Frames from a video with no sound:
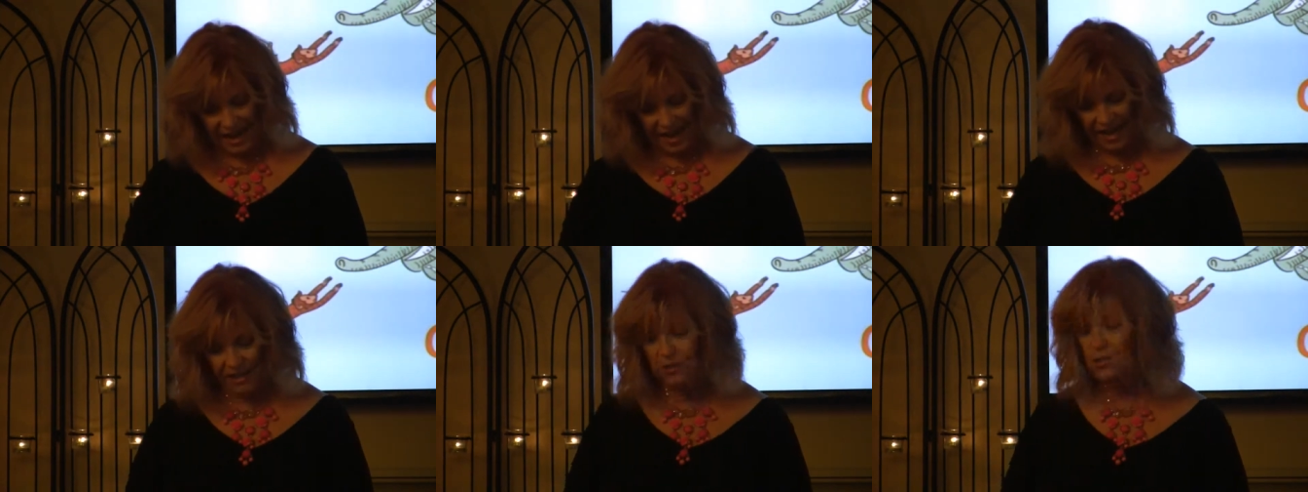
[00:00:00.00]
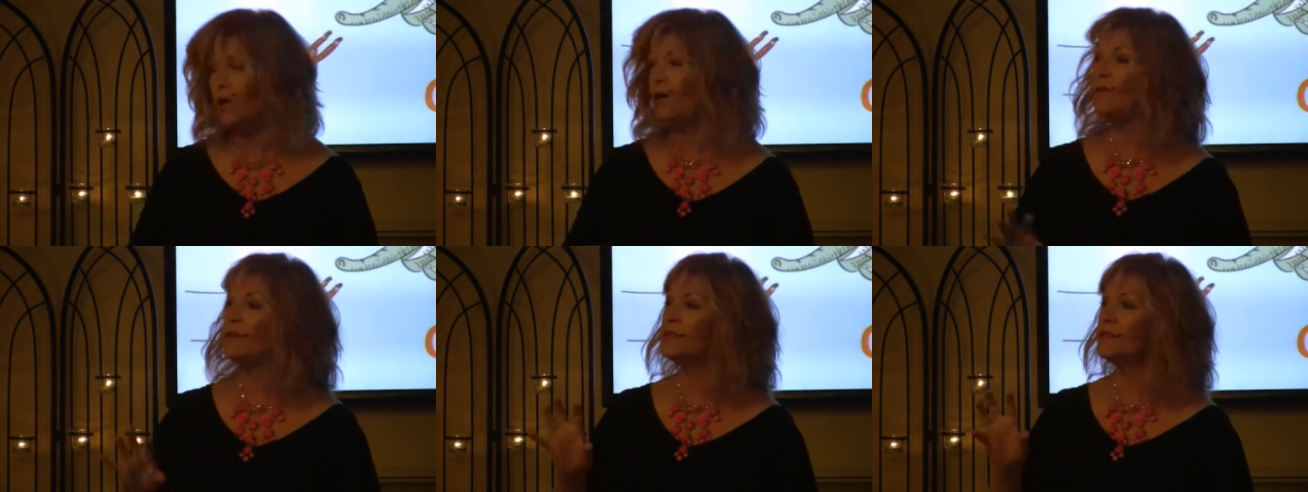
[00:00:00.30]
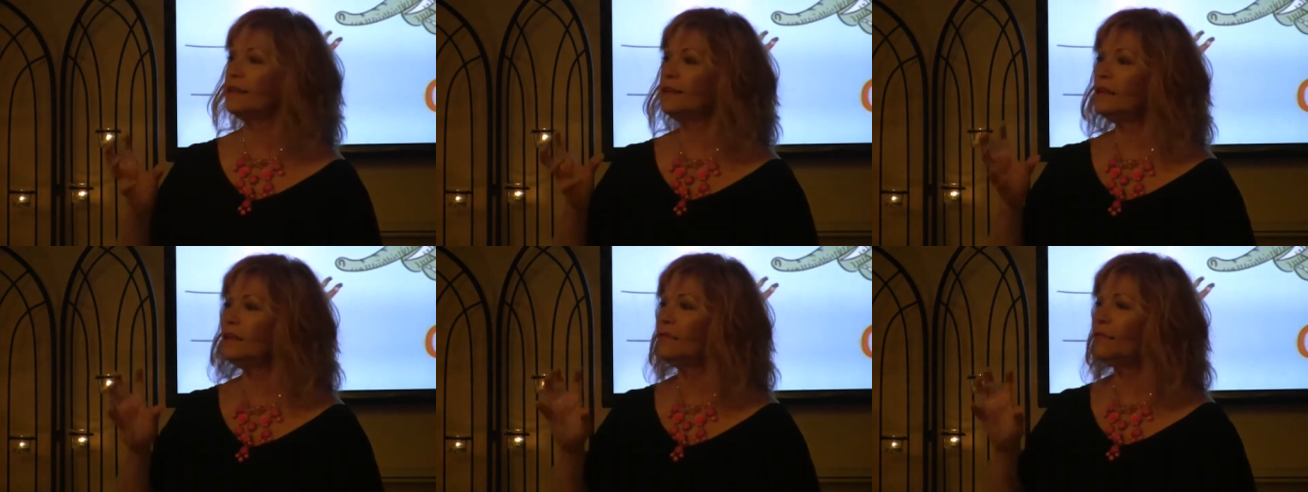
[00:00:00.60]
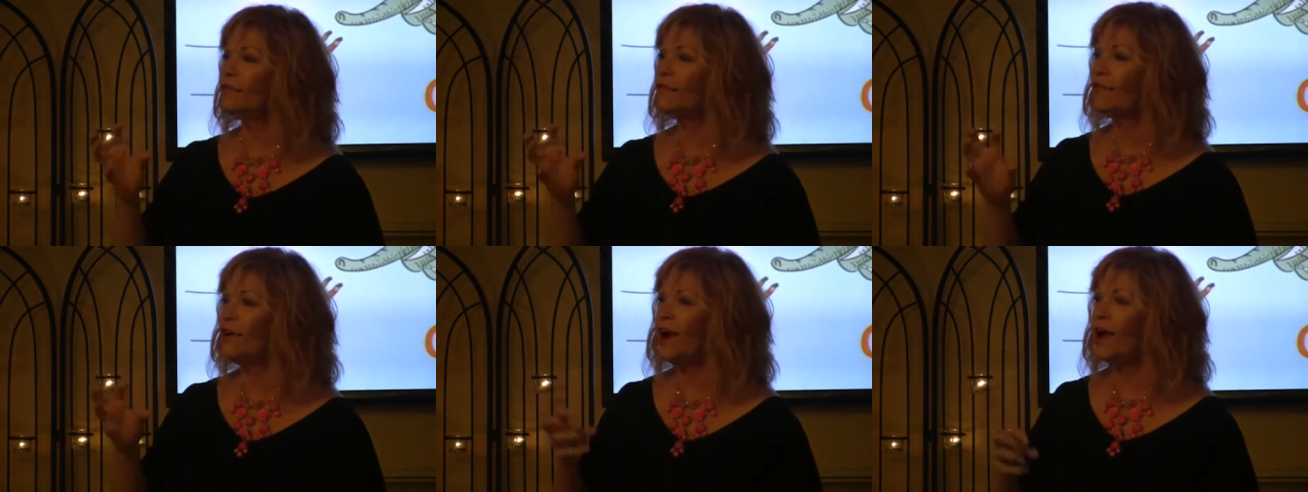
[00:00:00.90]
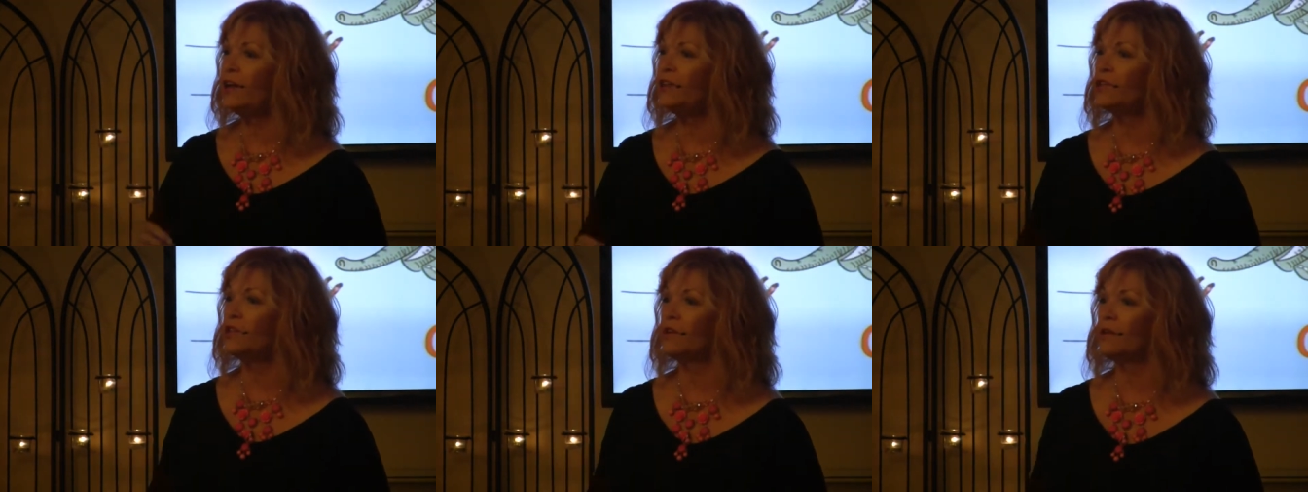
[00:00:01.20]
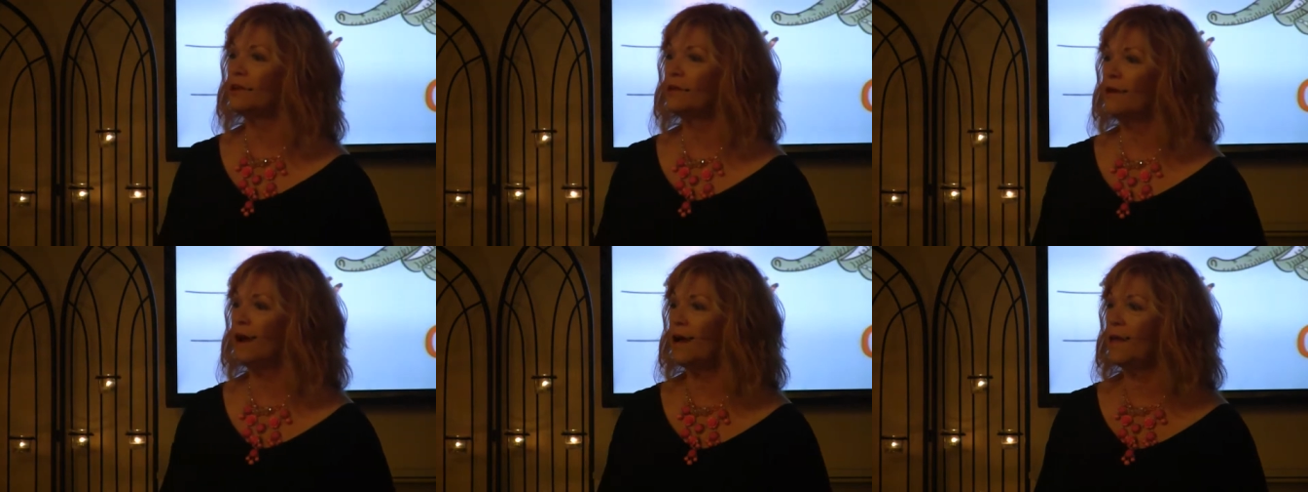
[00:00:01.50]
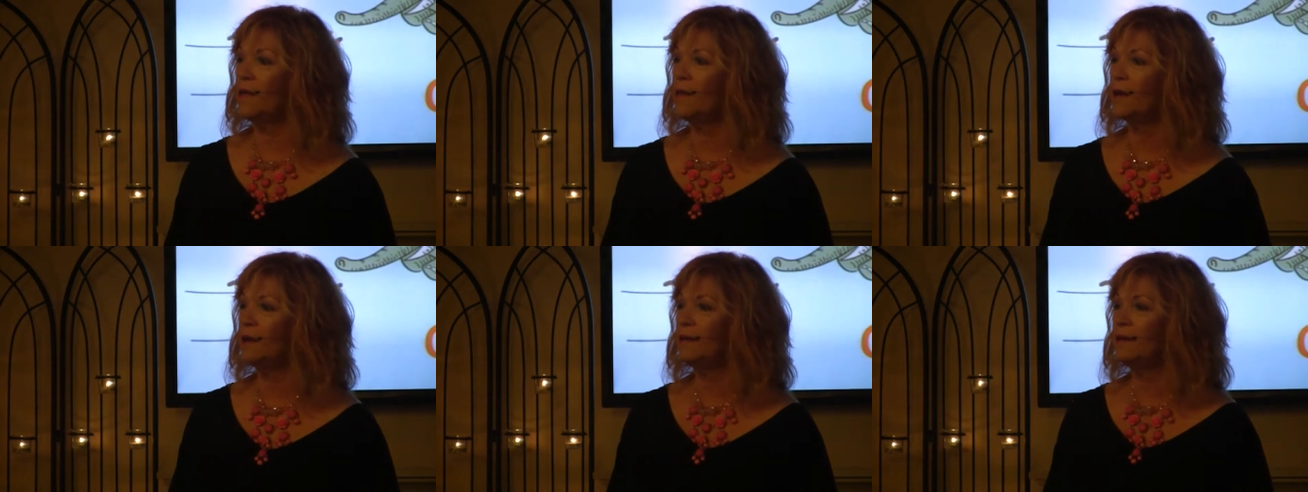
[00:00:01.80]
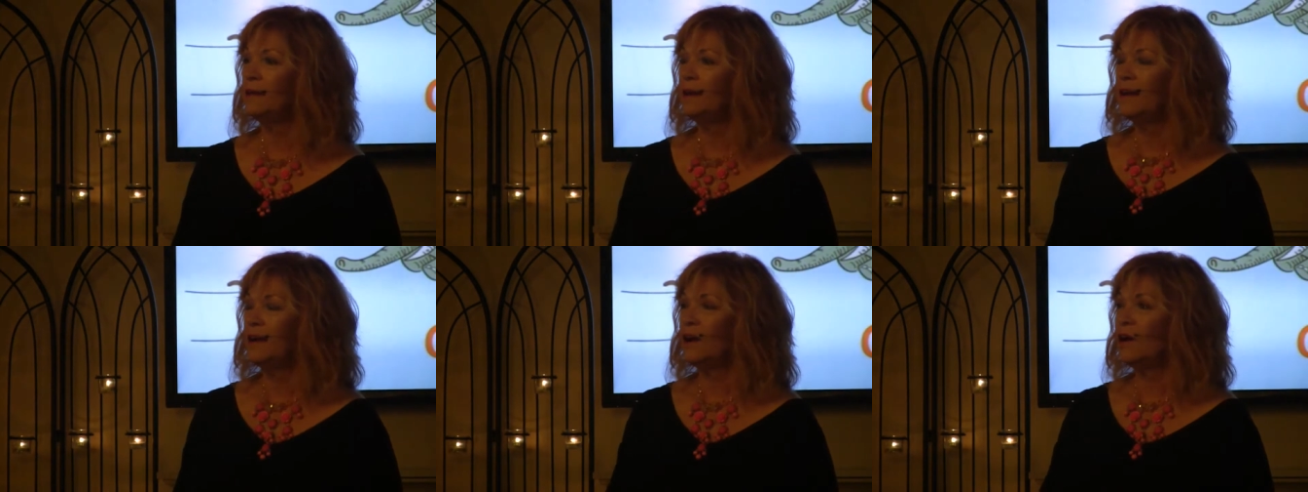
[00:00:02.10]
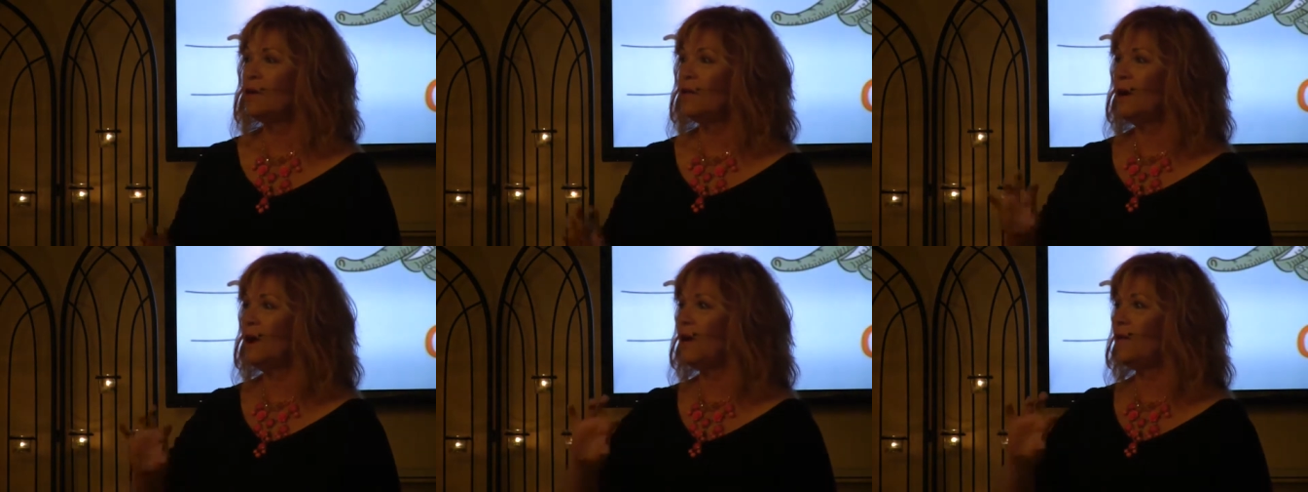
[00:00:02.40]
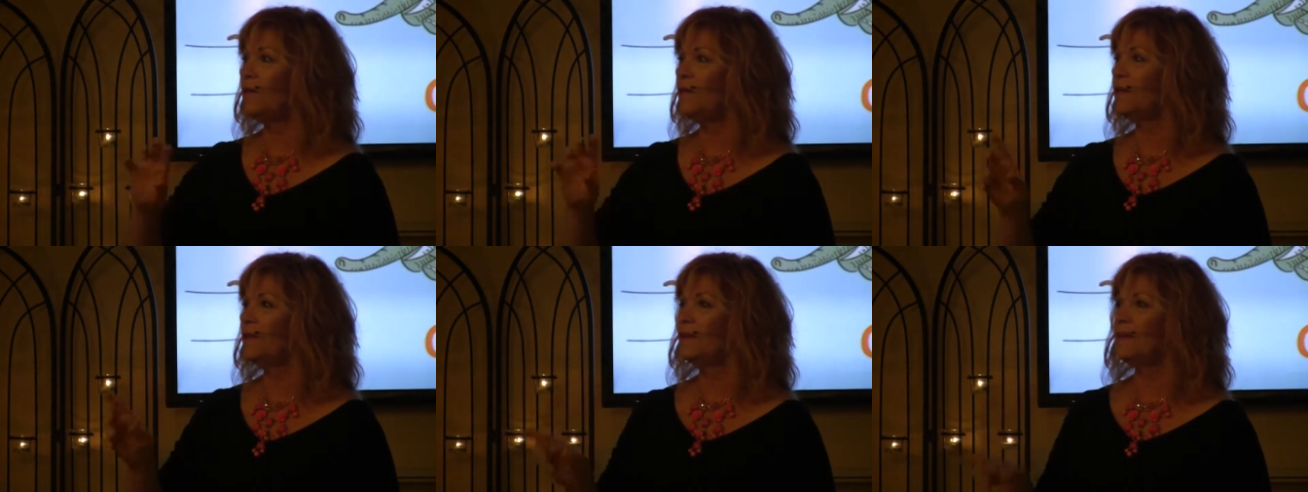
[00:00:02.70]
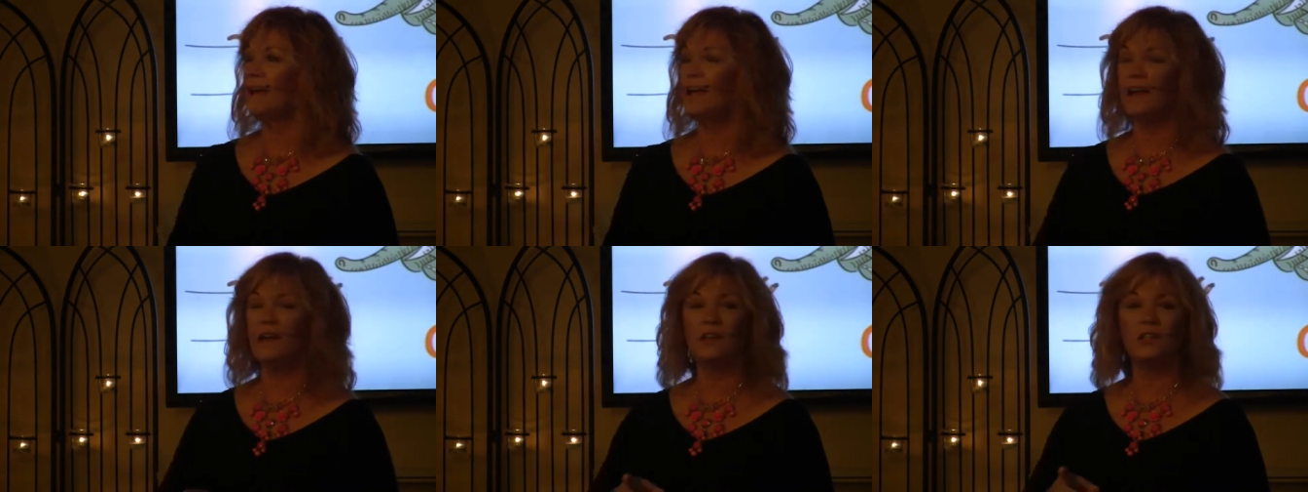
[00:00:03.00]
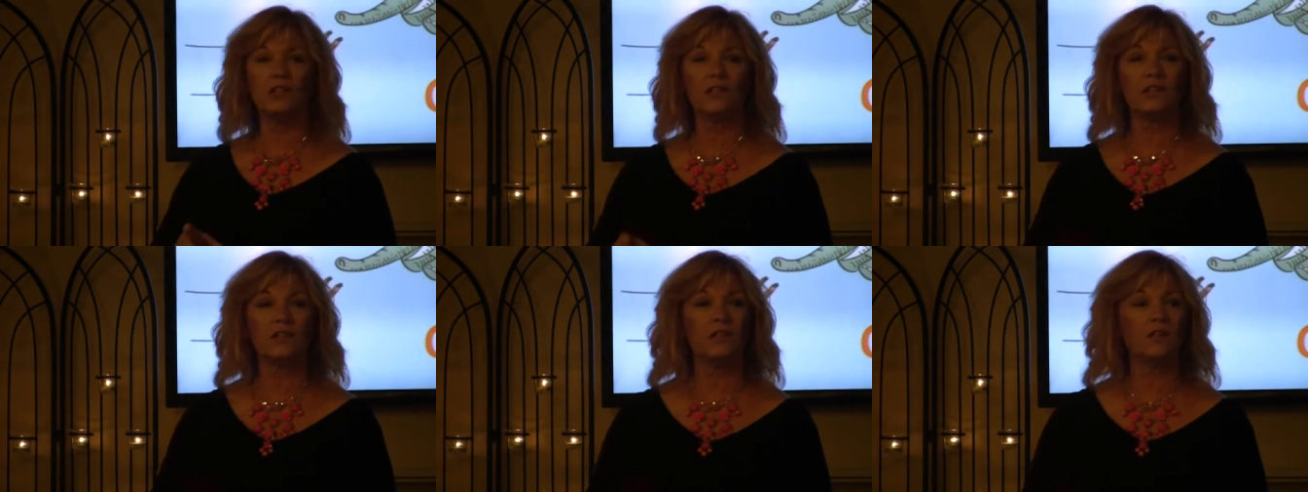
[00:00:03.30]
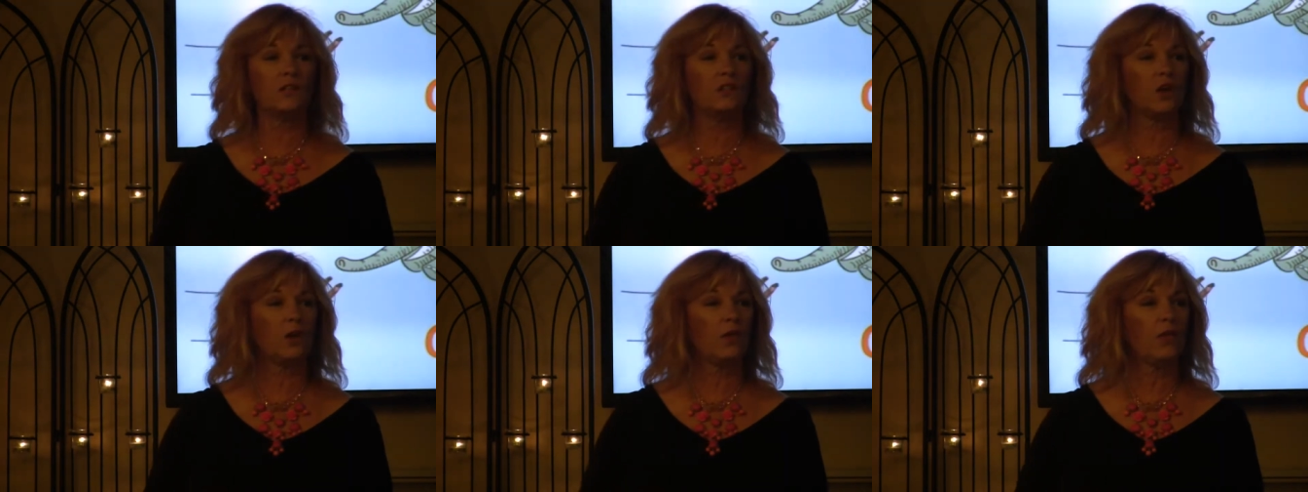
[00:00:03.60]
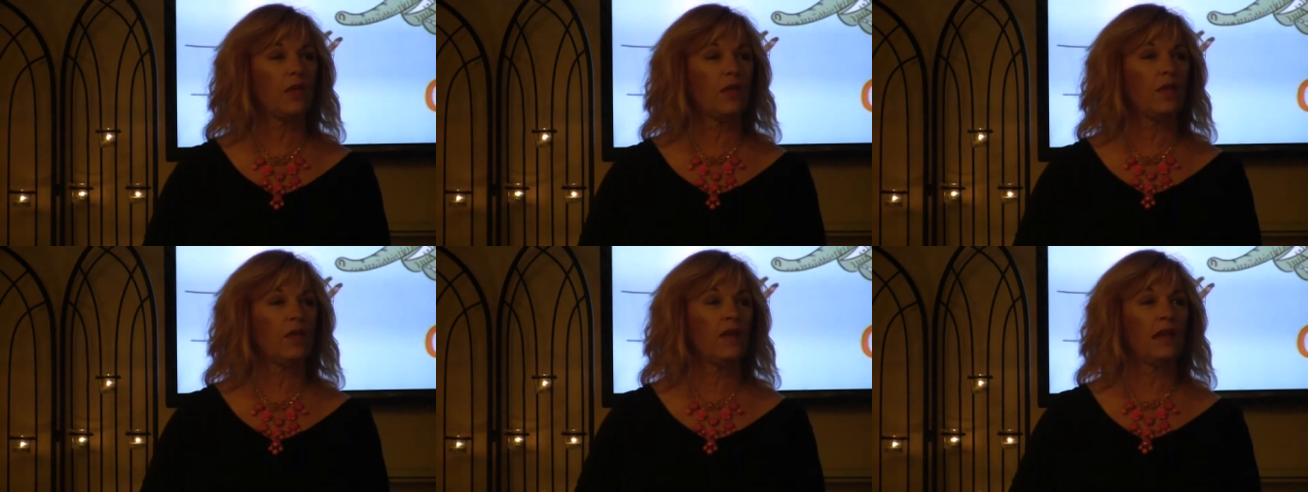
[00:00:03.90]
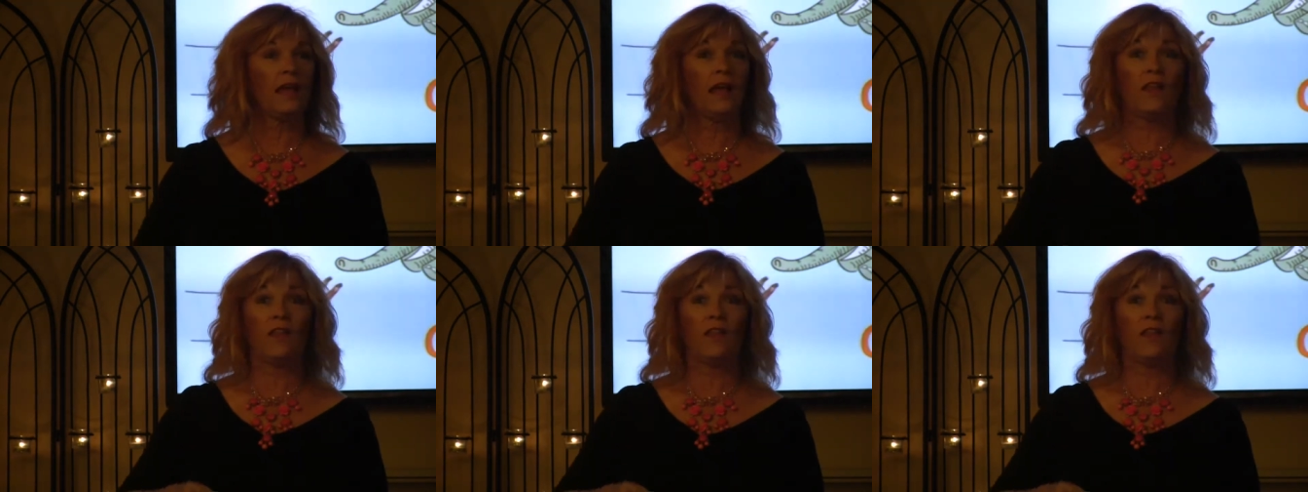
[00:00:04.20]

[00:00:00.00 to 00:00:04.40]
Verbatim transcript: and so i was a little fragile around the around the edges. And so then